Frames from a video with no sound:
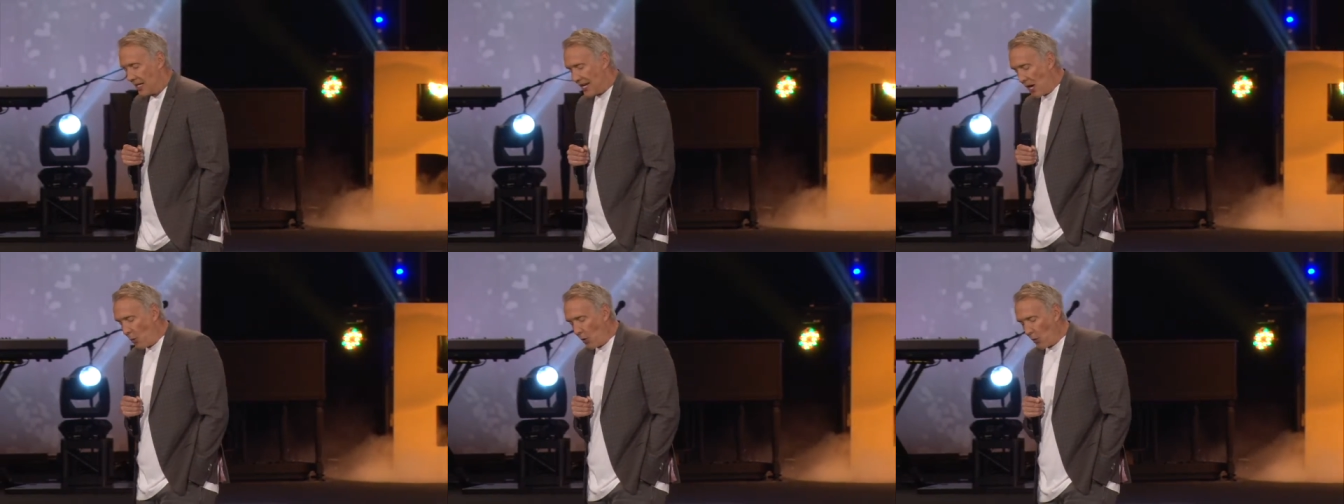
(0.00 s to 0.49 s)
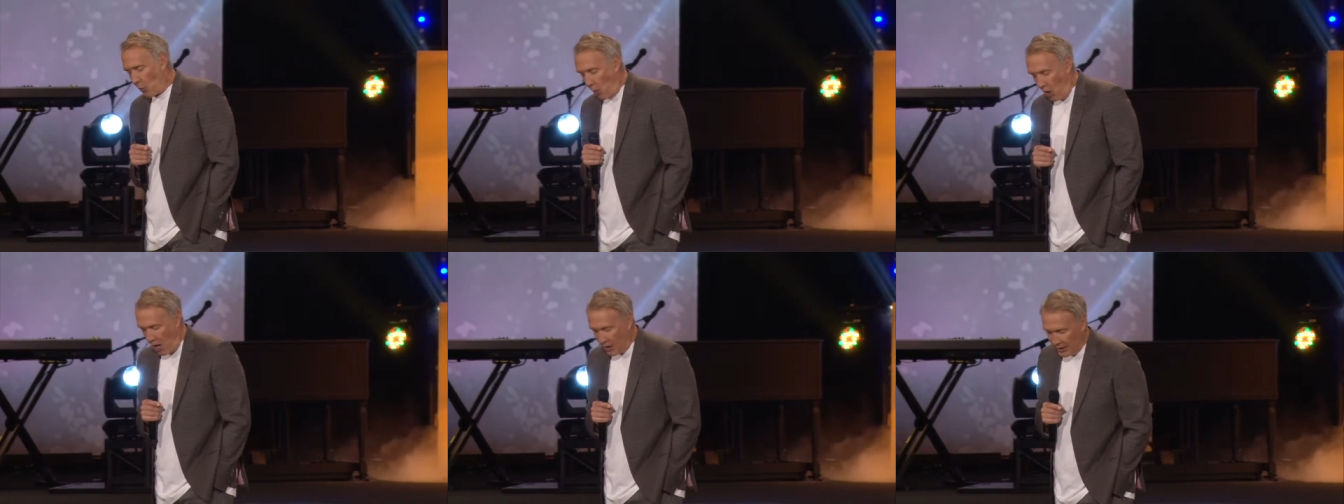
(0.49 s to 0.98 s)
And I want to
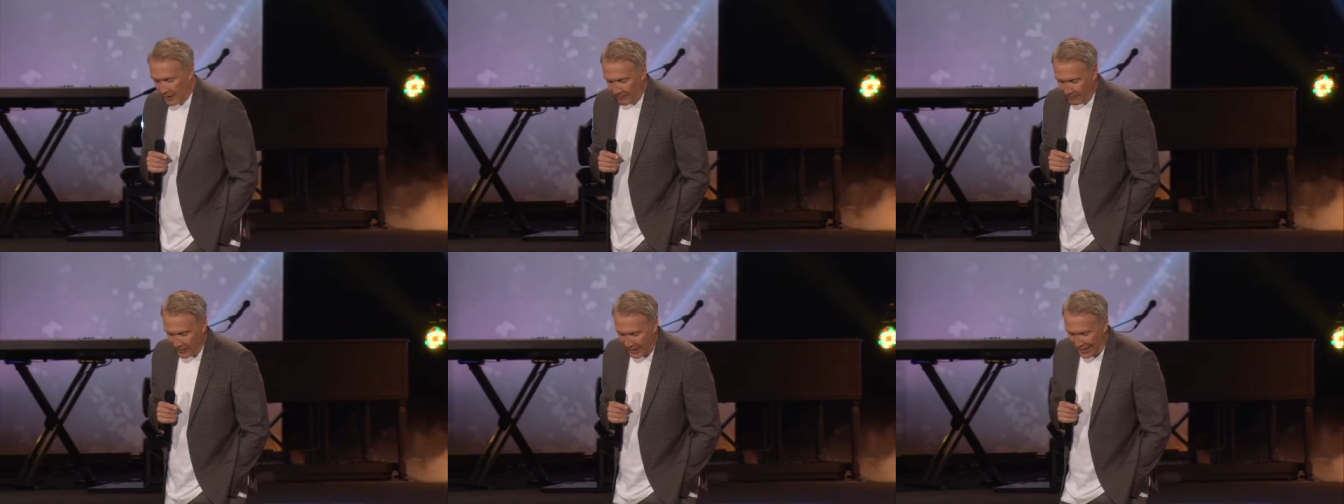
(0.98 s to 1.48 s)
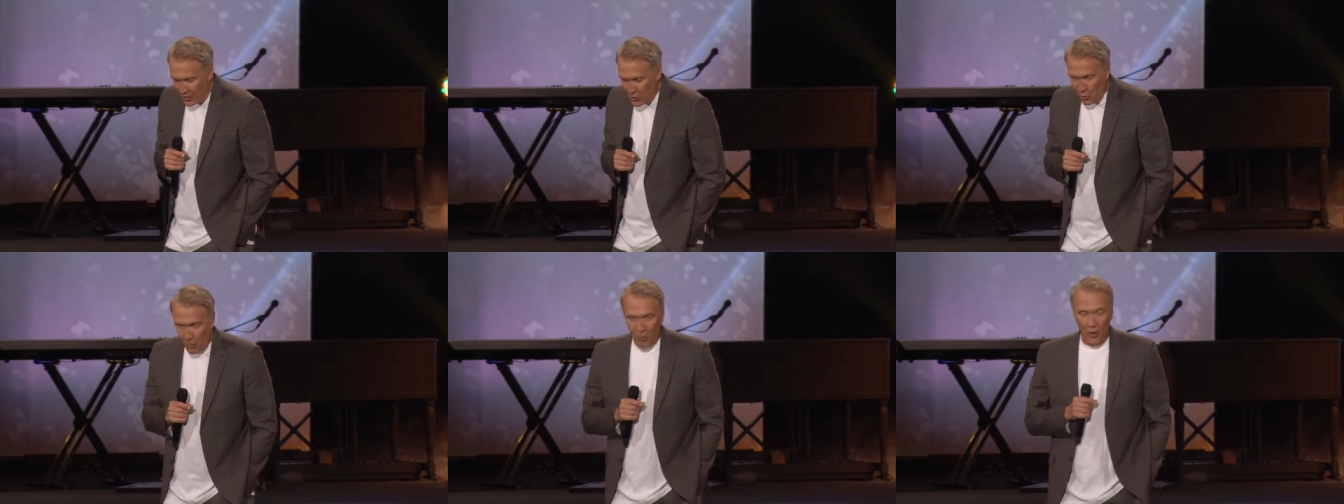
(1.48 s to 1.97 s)
walk in
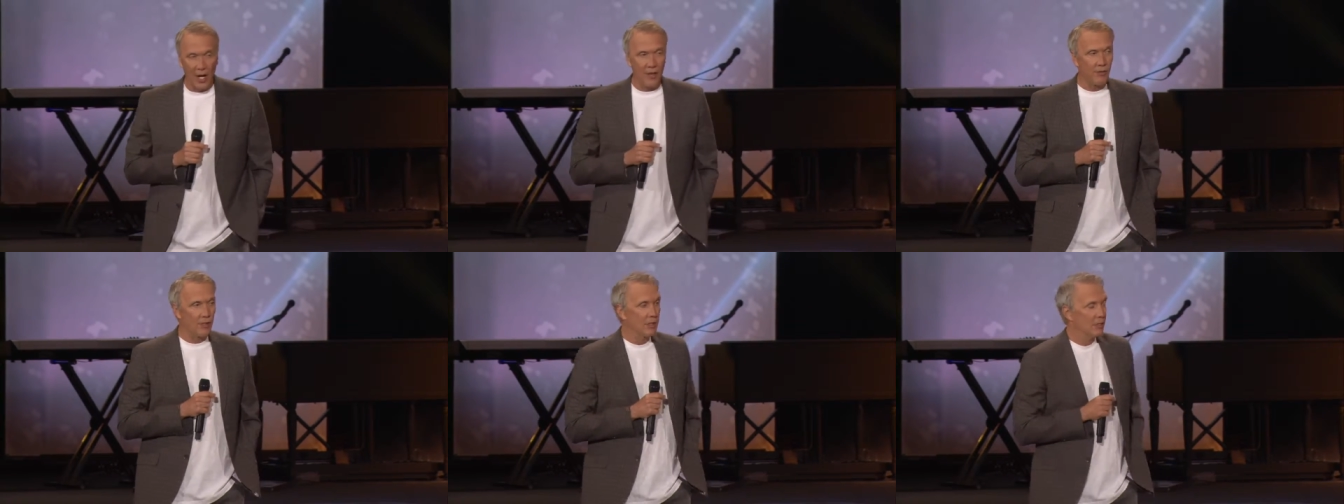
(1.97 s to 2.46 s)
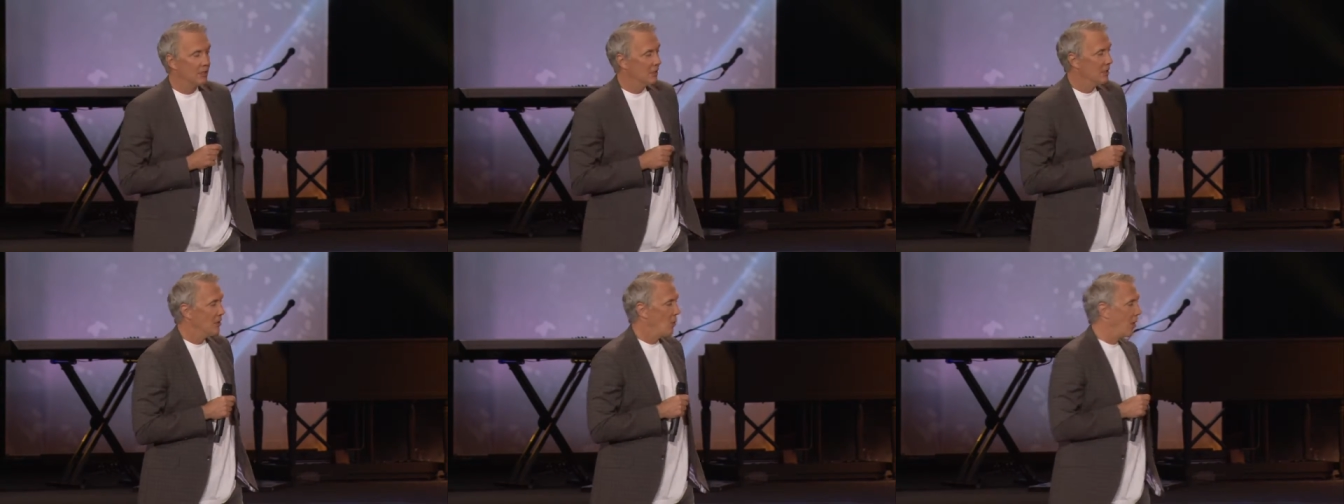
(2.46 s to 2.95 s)
your breath.
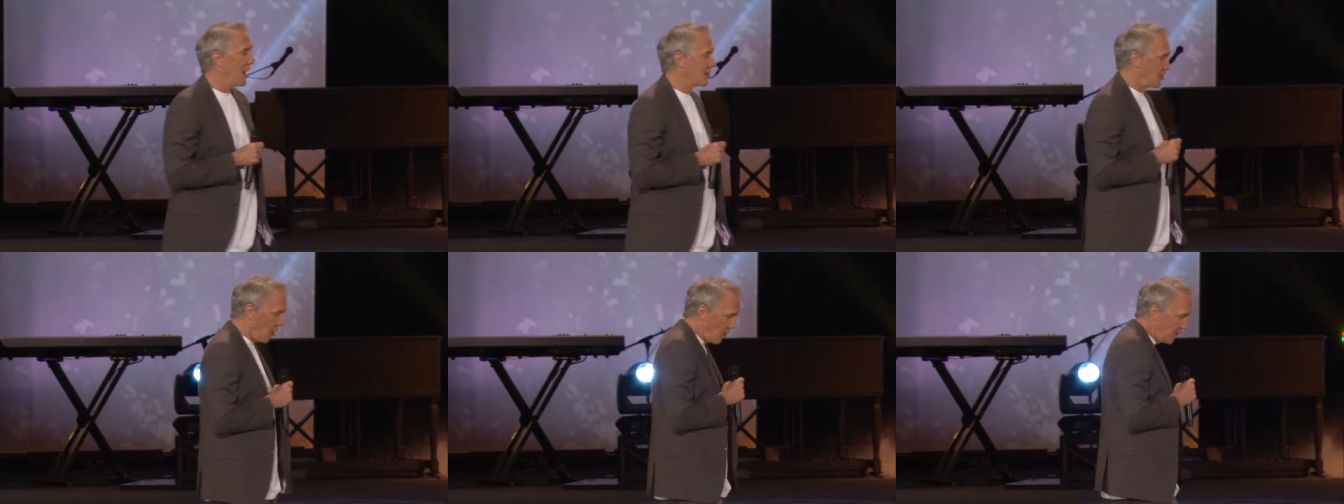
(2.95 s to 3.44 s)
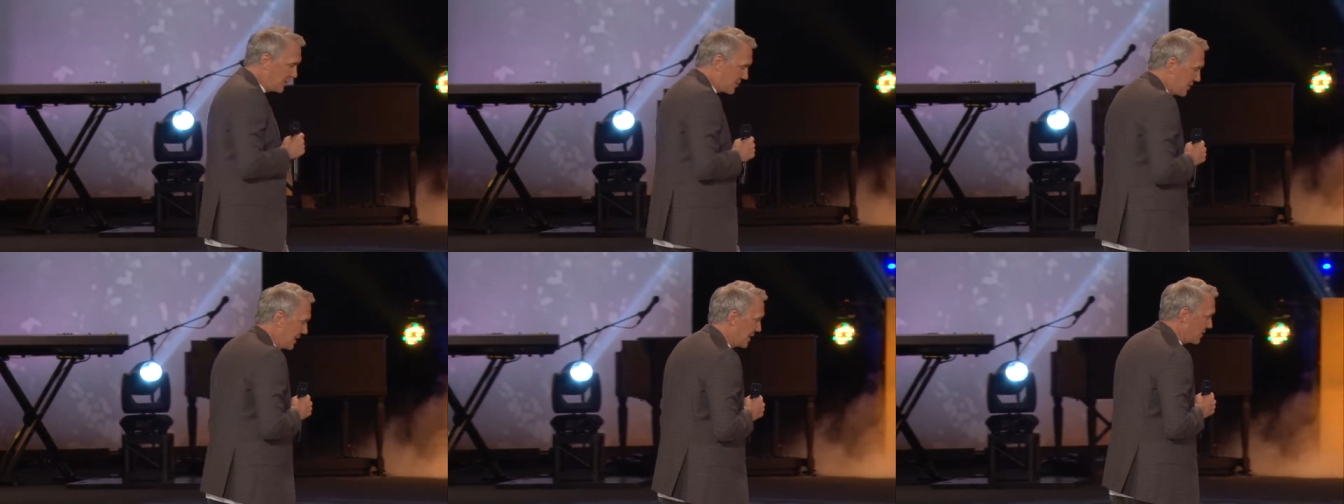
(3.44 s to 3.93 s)
We ask all these
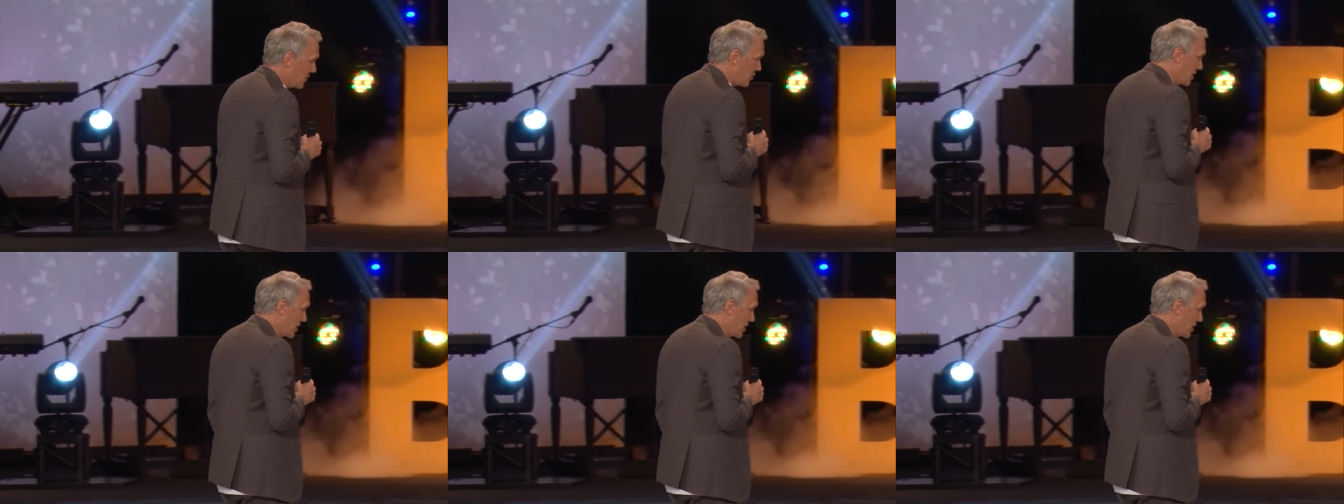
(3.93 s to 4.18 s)
things in